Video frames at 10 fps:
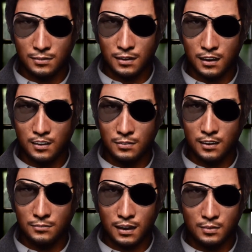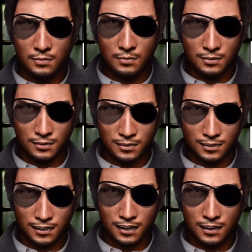He has a comment
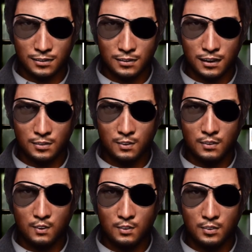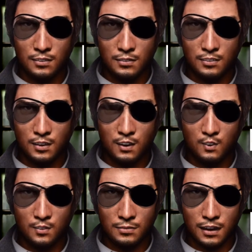and I believe a question in there
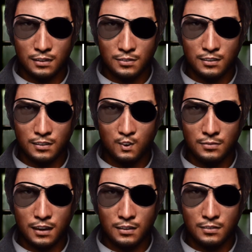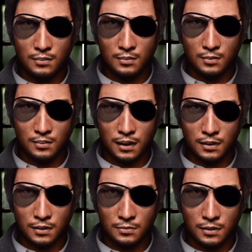somewhere. Thanks for
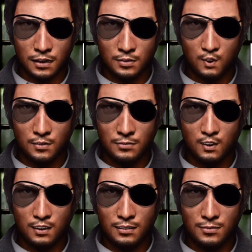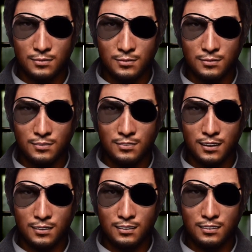entertaining and informing us
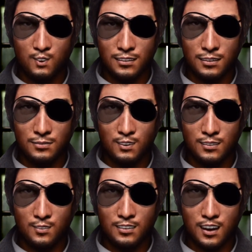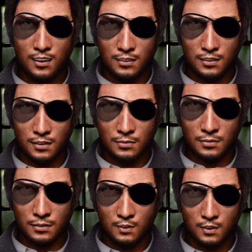that we can still be human regardless
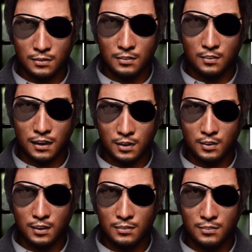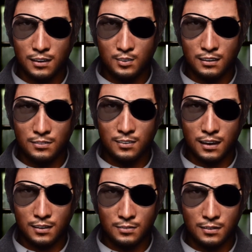of what the crazies try to force us to
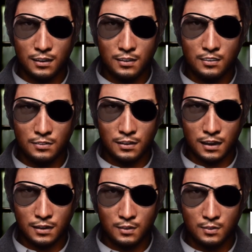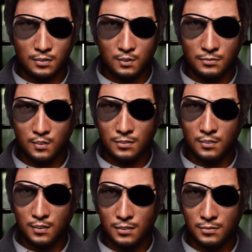believe. You damn
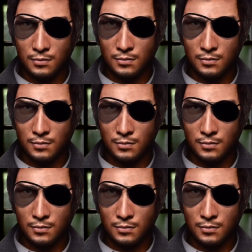right, bro.